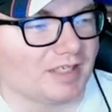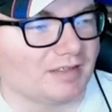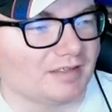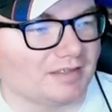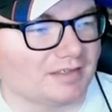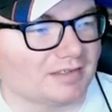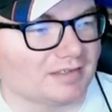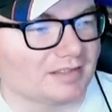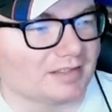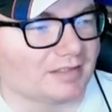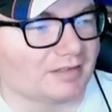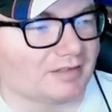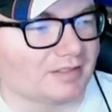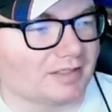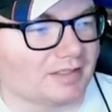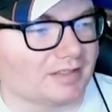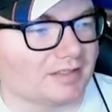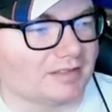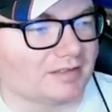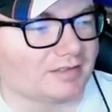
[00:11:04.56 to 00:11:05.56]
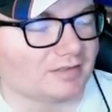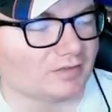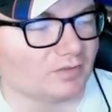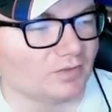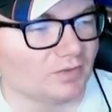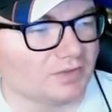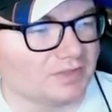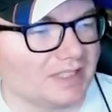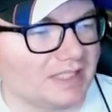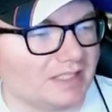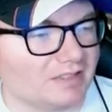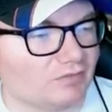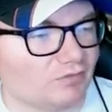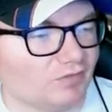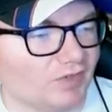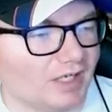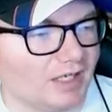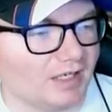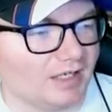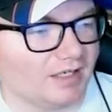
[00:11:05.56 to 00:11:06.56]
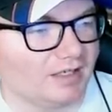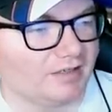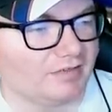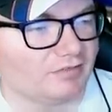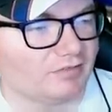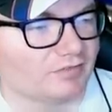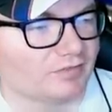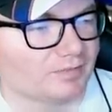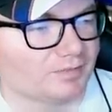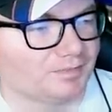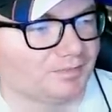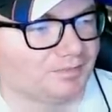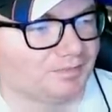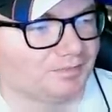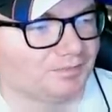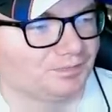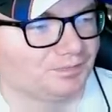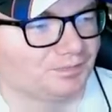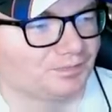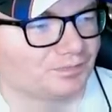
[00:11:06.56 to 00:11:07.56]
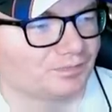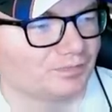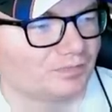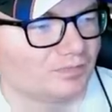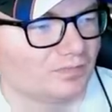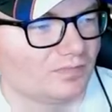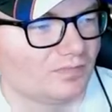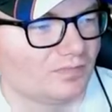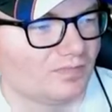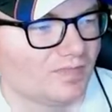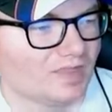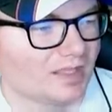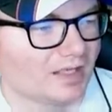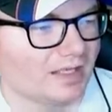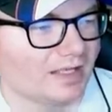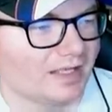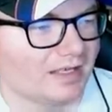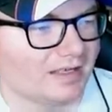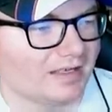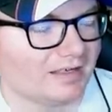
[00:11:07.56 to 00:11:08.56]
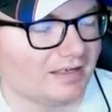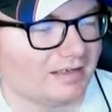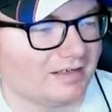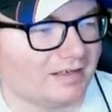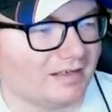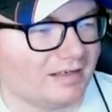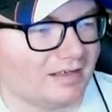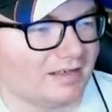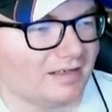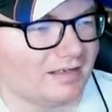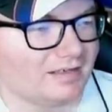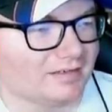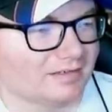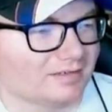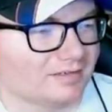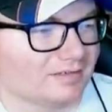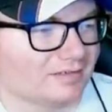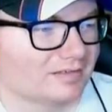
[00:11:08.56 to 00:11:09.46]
We've got this series, and of course, Heat 5. And, uh,